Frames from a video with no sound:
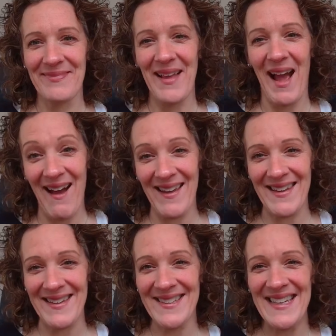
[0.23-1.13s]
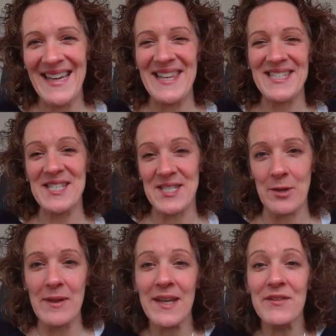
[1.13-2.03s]
Hi, this is
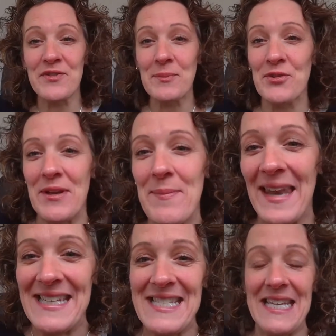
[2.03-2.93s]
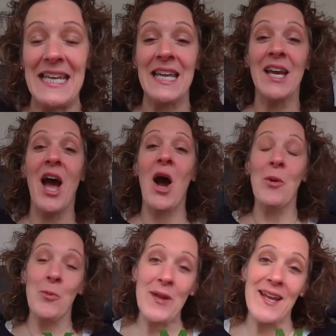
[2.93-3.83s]
Zoe from Greenmanity,
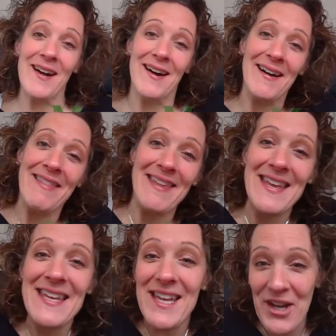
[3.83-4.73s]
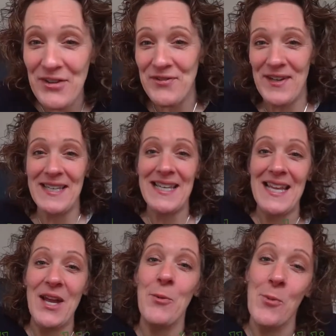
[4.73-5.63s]
and we are the
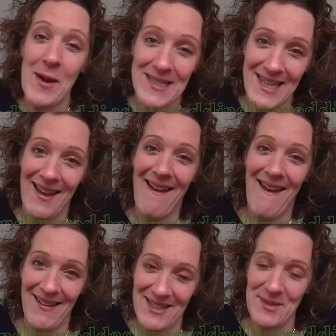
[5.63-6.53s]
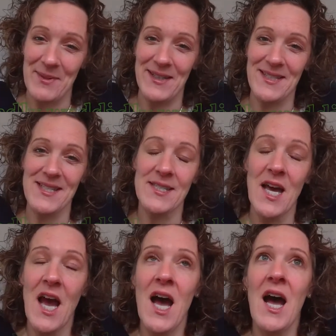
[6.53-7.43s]
eco-friendly wedding experts.
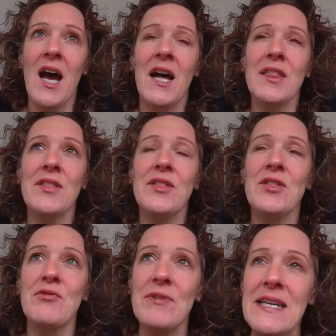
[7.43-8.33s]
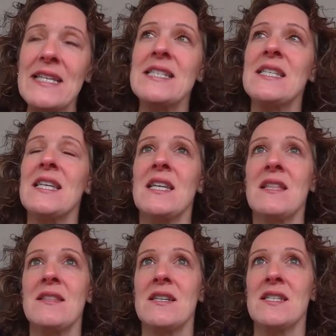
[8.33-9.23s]
The reason
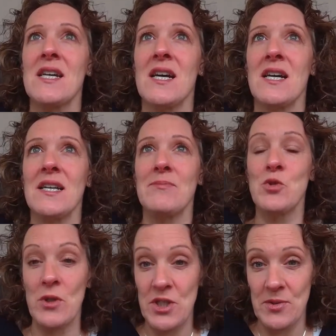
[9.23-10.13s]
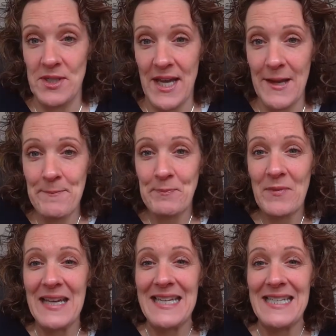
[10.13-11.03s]
that I'm talking to you today
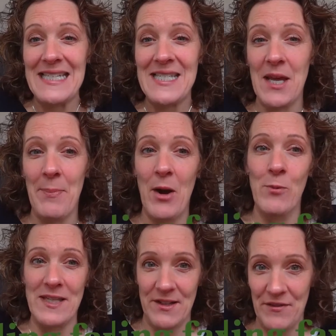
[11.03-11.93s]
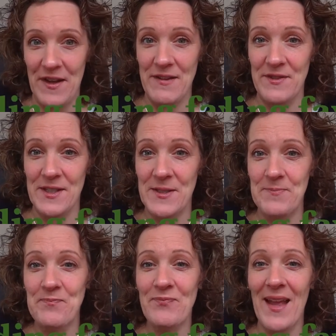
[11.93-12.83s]
is about wedding favours.
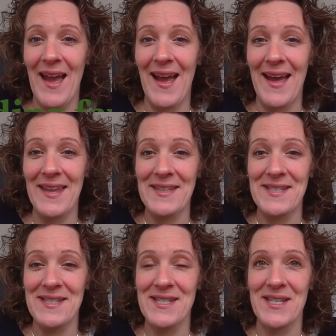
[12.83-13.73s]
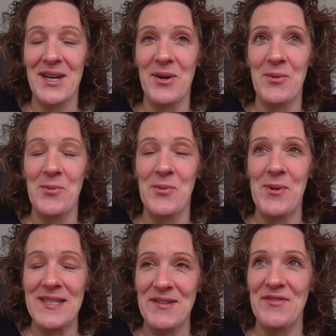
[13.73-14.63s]
And
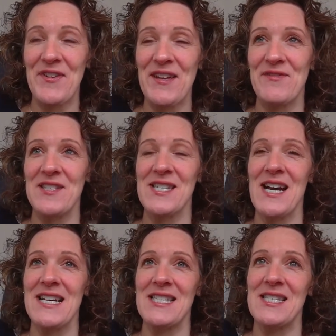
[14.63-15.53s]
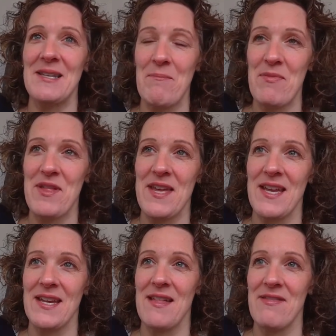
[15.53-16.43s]
wedding favours are
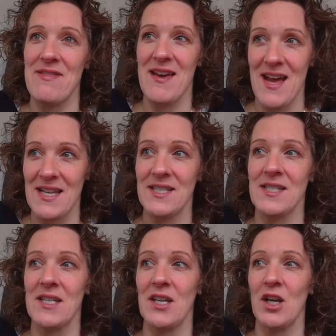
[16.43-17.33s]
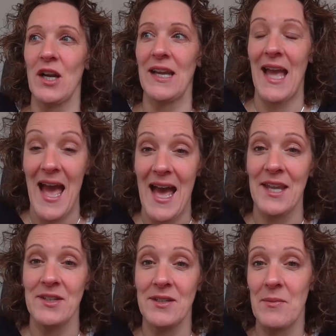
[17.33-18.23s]
something that
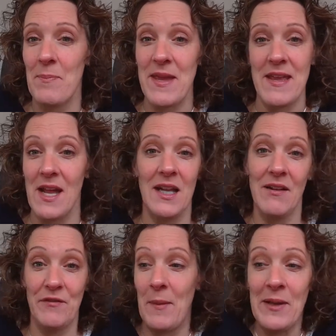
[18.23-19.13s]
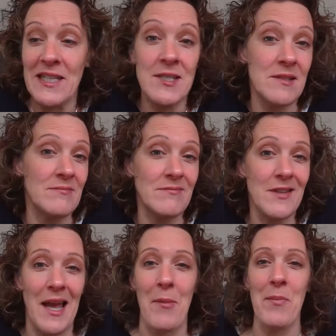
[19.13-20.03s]
can be fabulous,
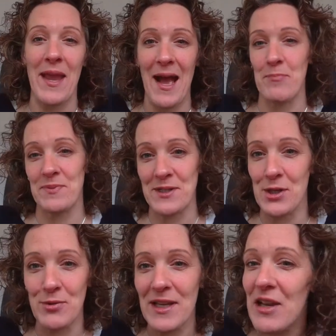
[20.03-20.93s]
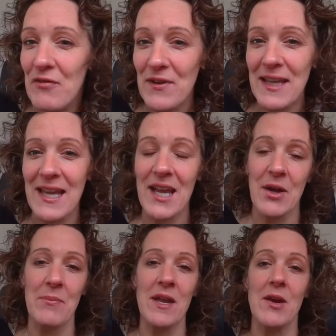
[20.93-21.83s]
can be absolutely lovely,
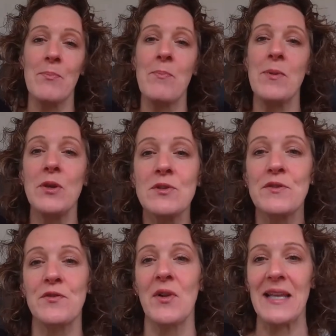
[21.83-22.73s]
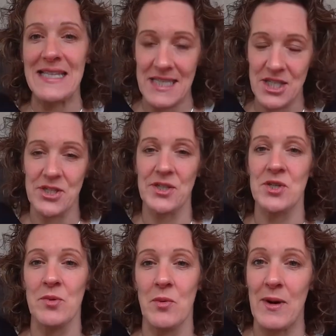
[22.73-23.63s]
can be a beautiful addition
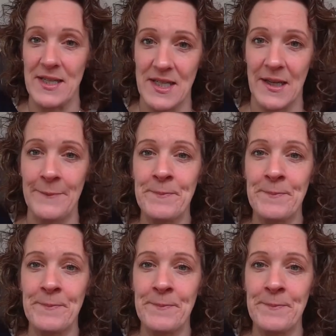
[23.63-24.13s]
to a wedding.